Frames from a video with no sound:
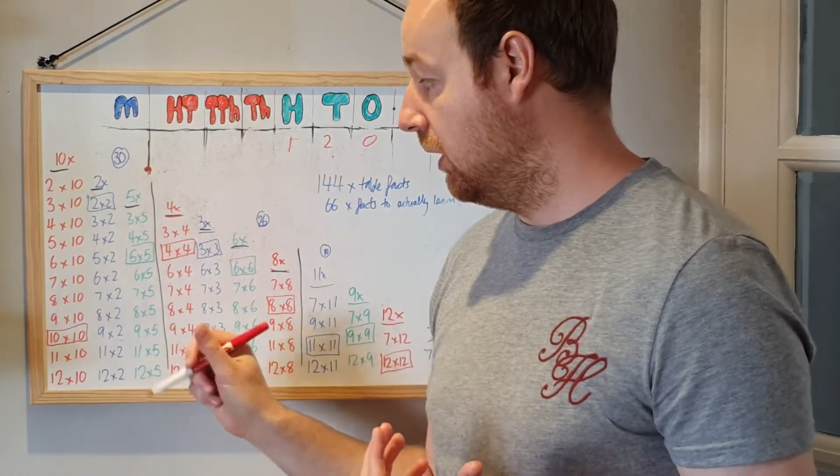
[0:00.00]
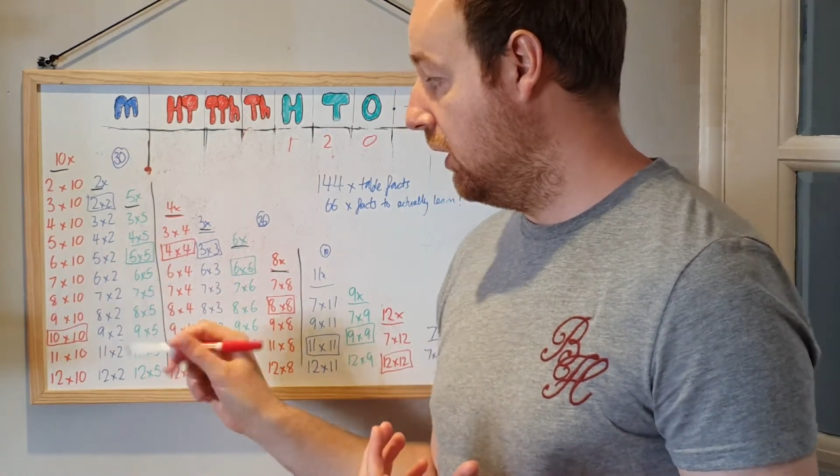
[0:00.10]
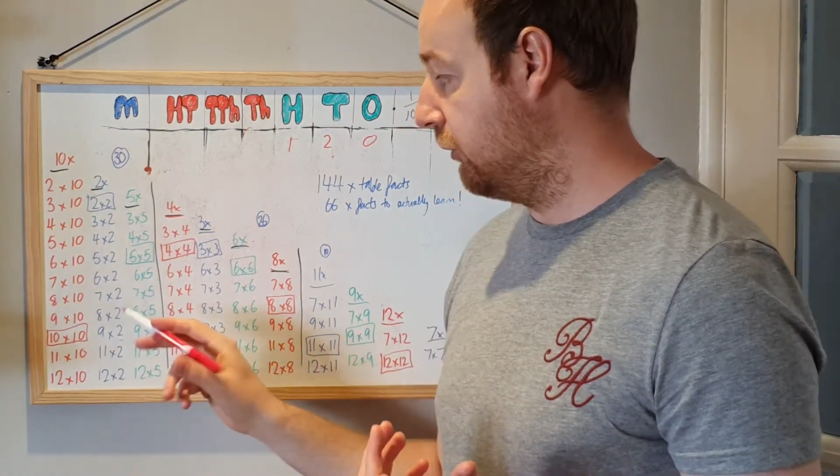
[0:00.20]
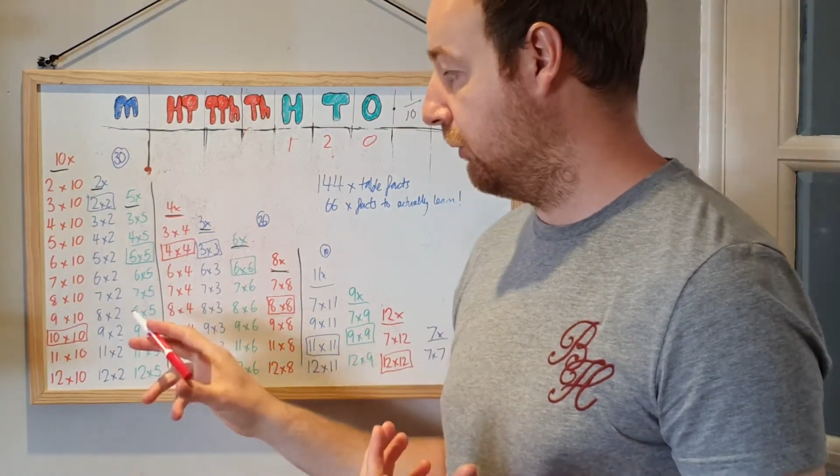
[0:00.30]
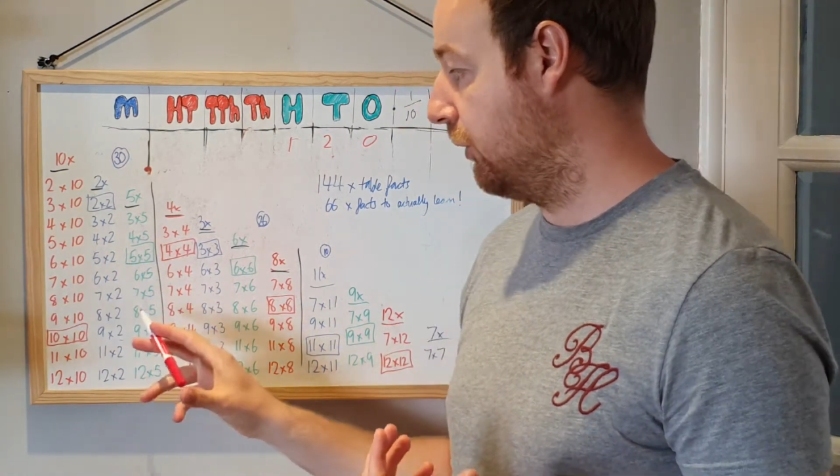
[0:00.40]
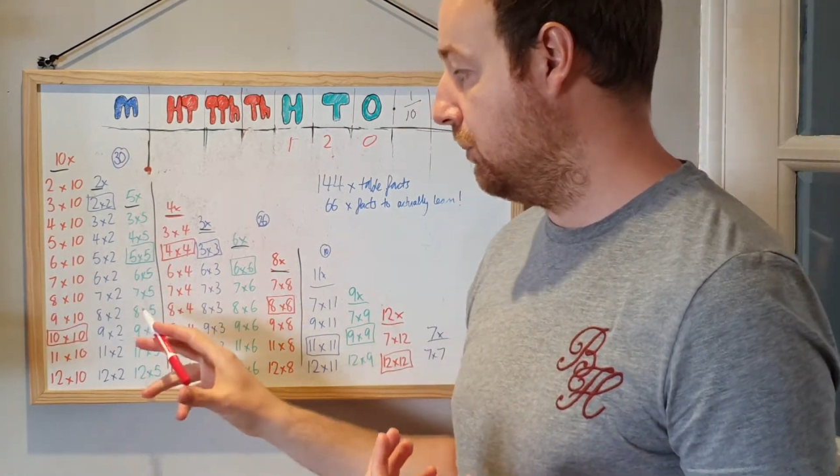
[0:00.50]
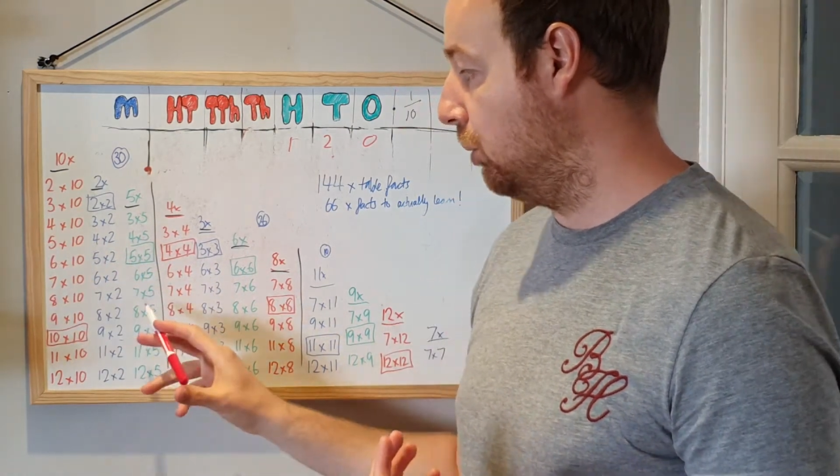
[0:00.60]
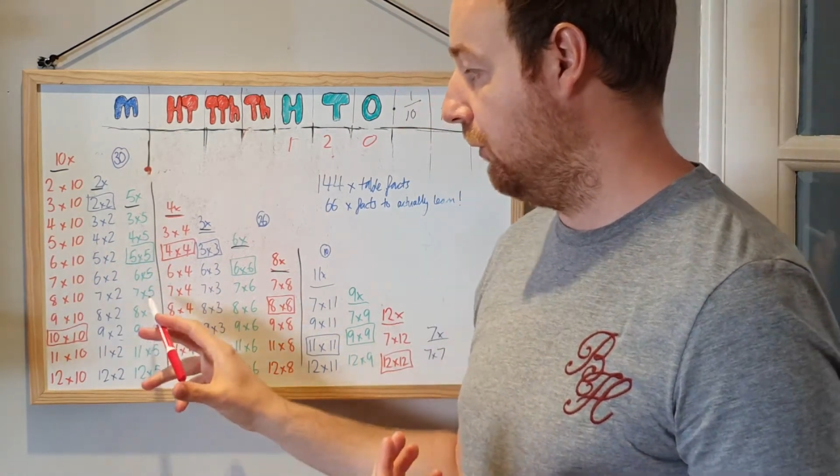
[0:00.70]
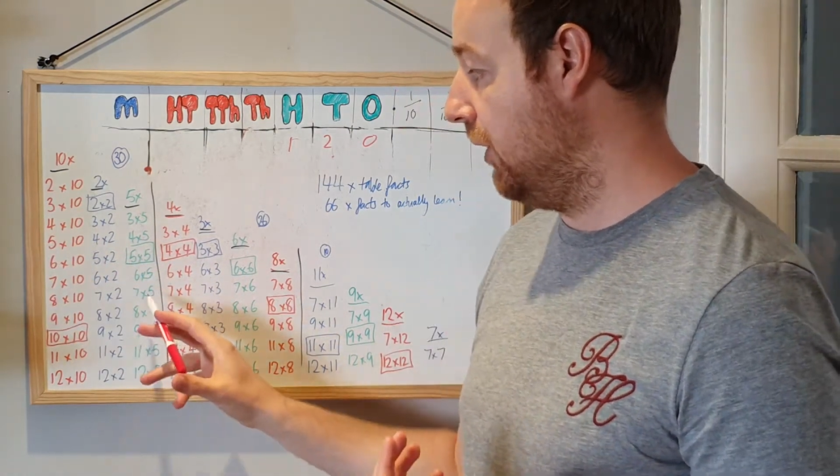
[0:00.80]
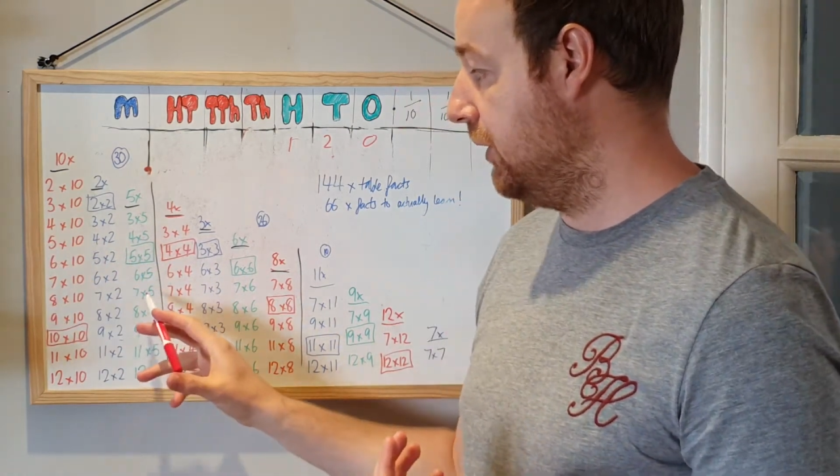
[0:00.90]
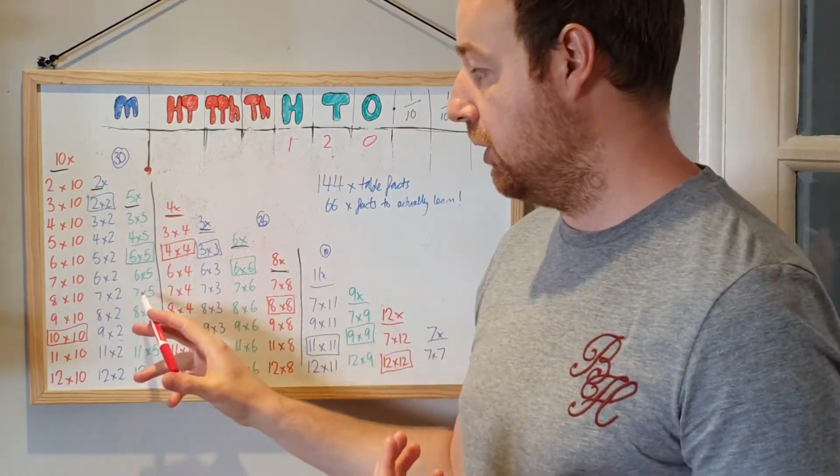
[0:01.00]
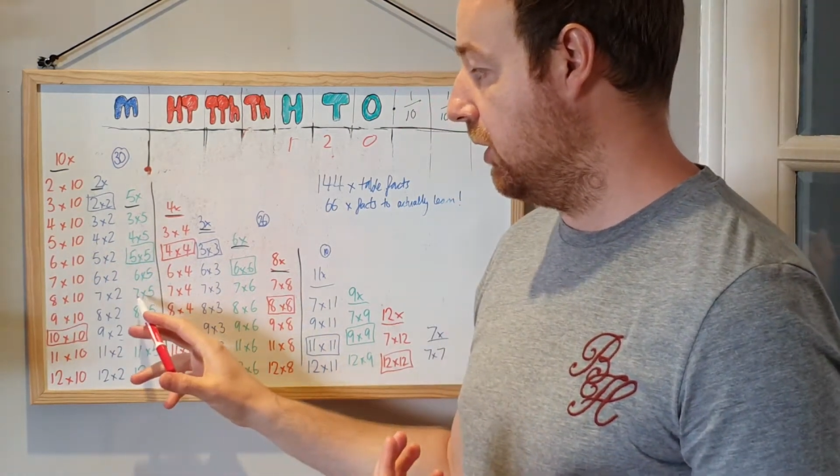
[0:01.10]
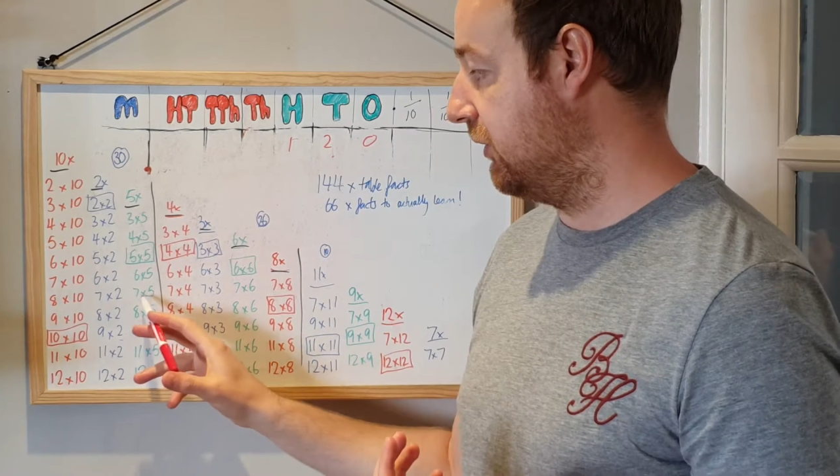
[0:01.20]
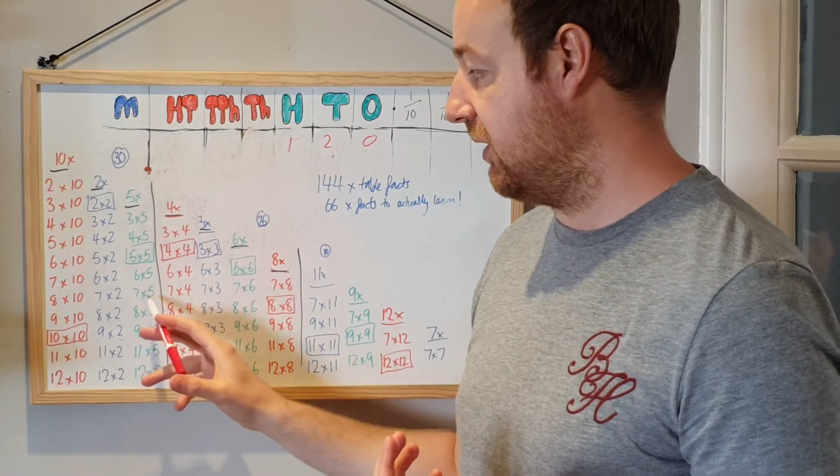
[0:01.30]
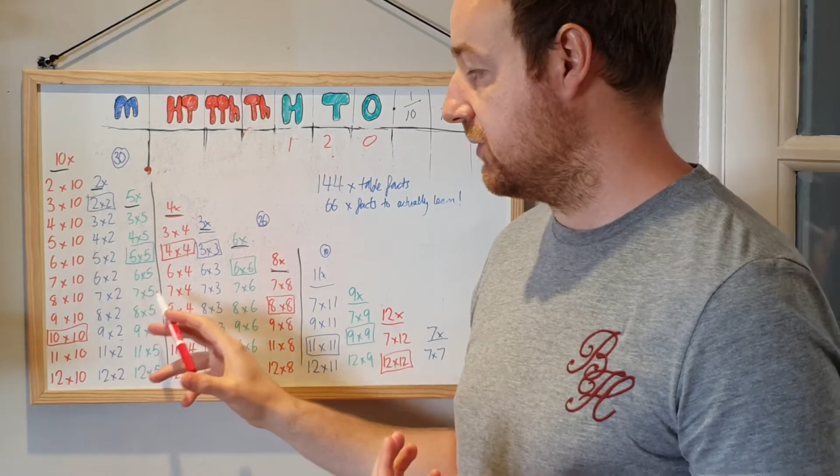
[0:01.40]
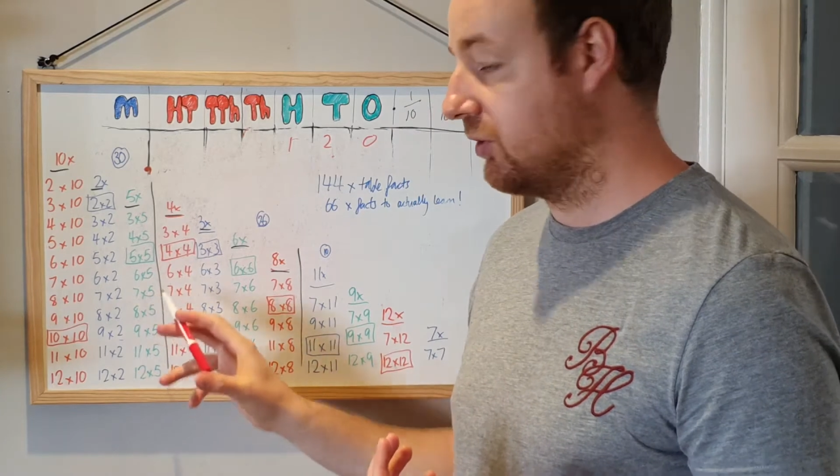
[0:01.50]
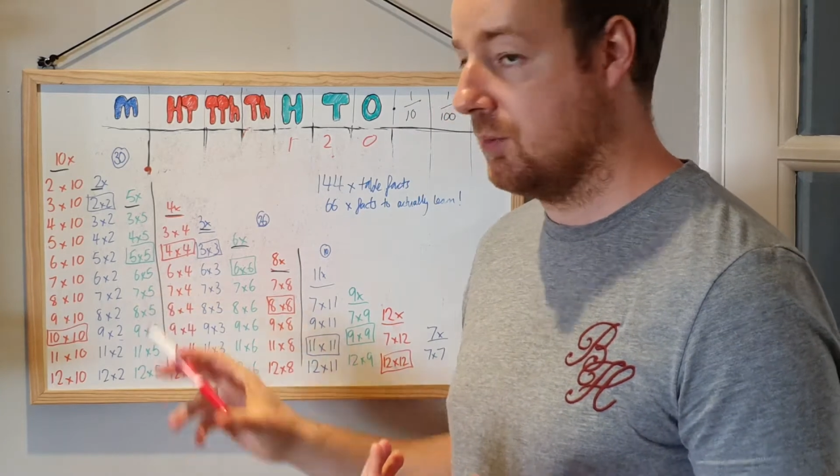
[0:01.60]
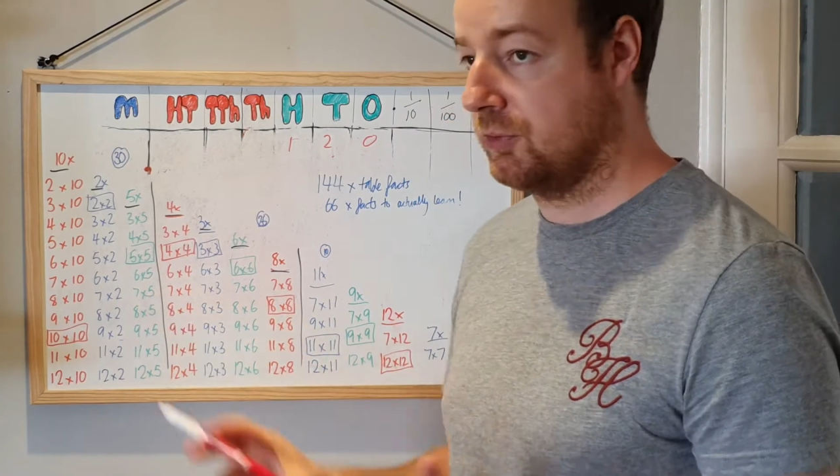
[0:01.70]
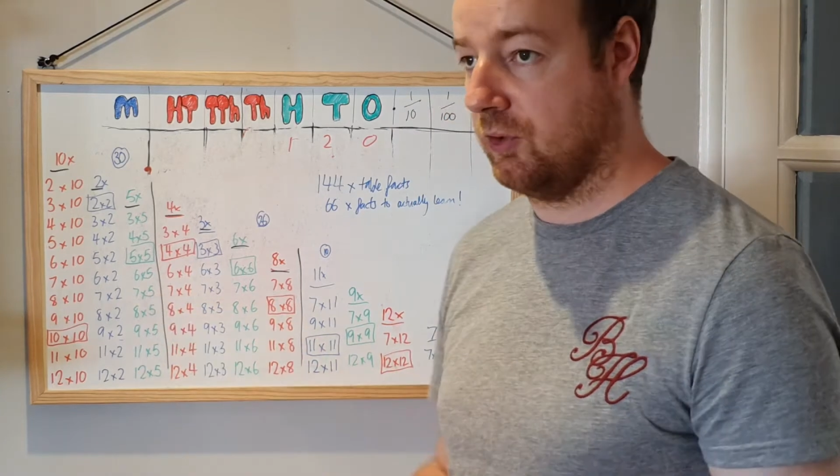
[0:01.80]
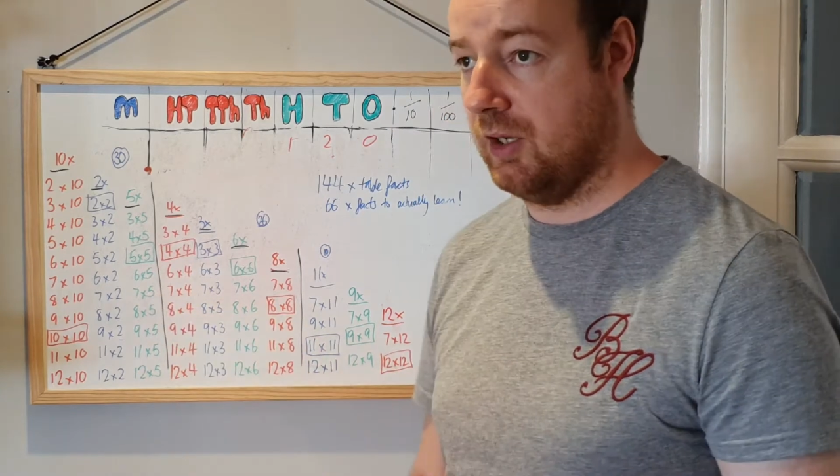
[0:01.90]
So for example, if I know that 7
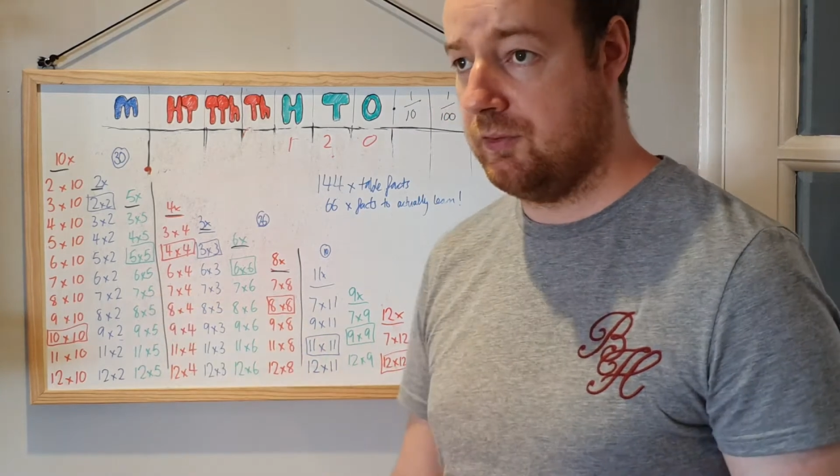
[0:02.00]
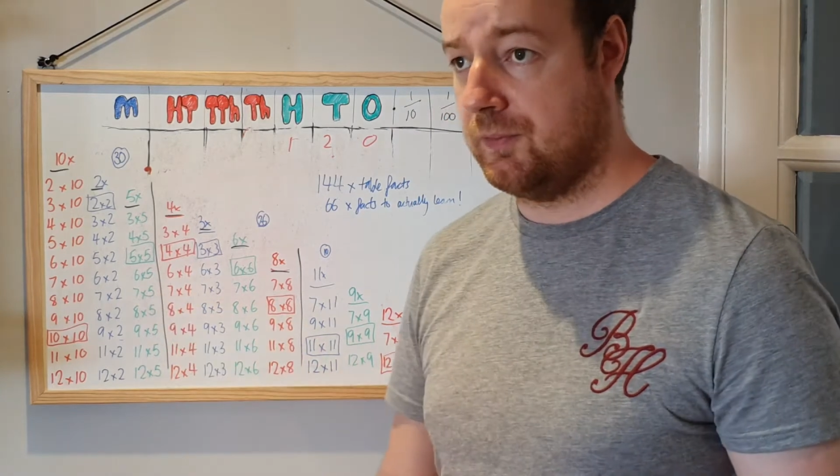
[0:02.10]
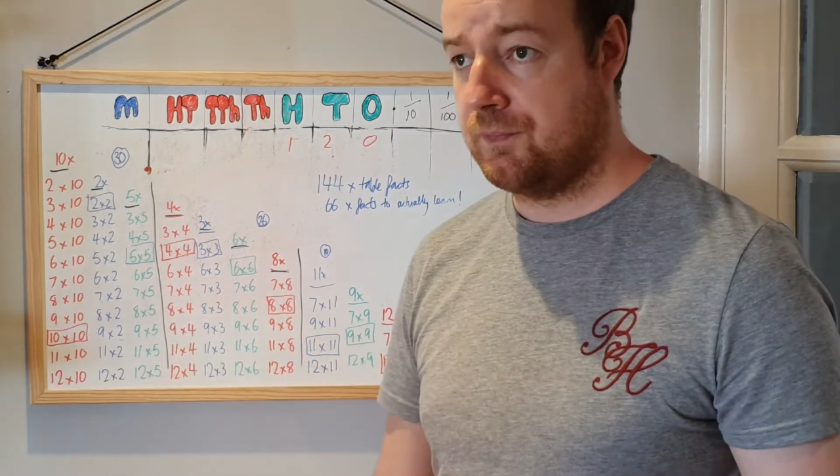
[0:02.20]
times 5,